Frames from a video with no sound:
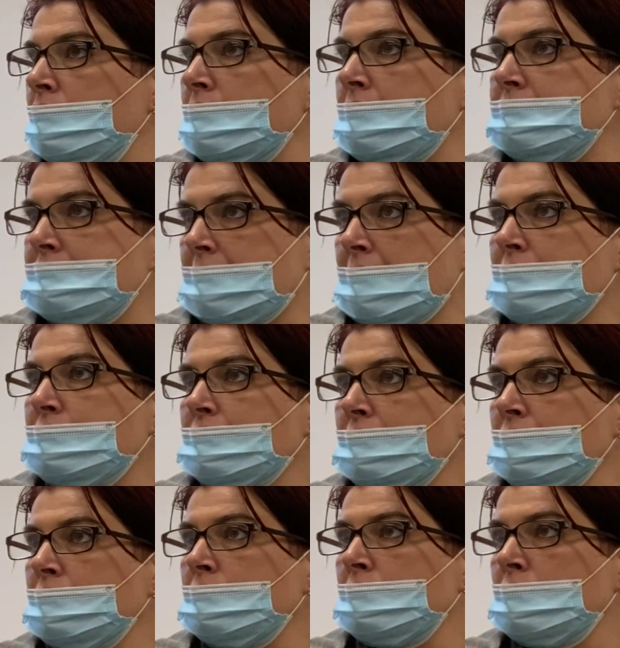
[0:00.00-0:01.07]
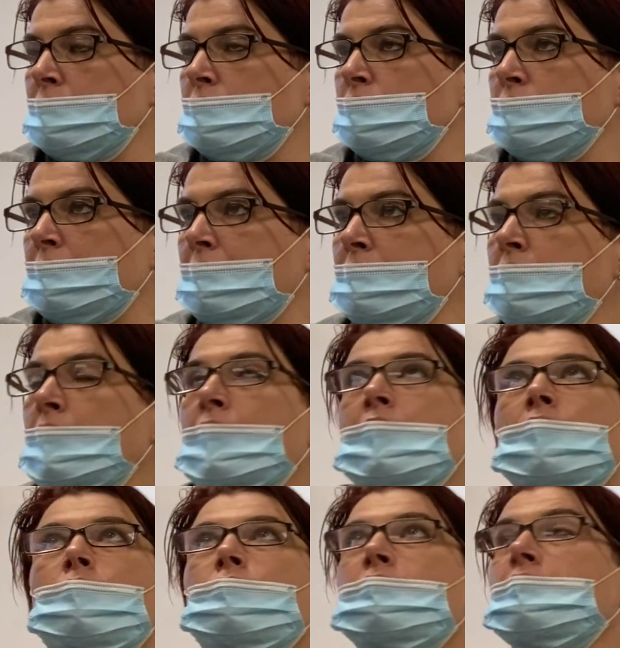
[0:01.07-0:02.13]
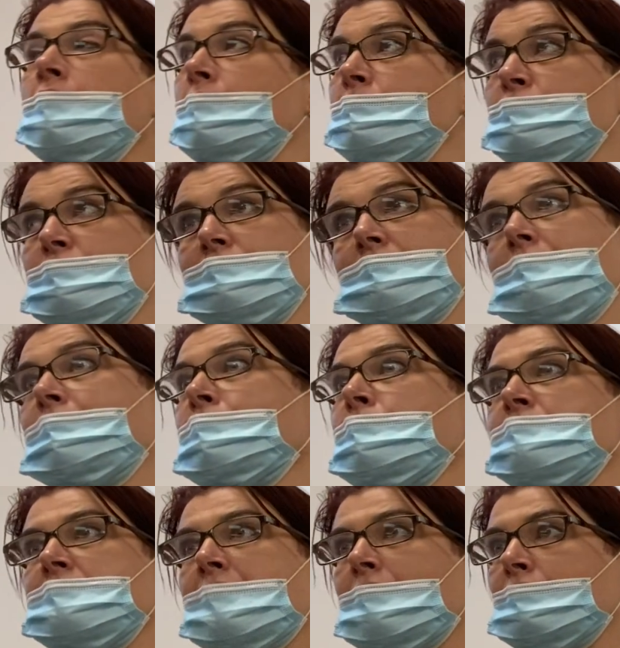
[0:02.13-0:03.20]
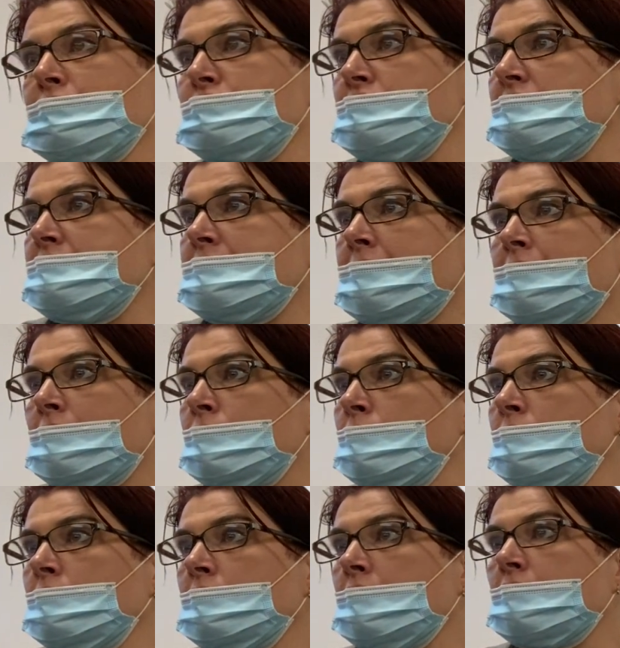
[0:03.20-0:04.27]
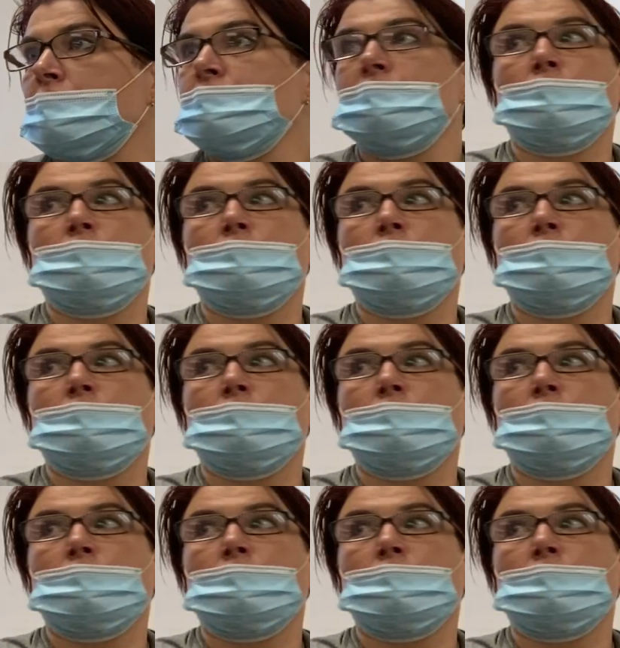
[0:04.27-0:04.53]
That dander, right? Or just everyone's allergies now. Gosh,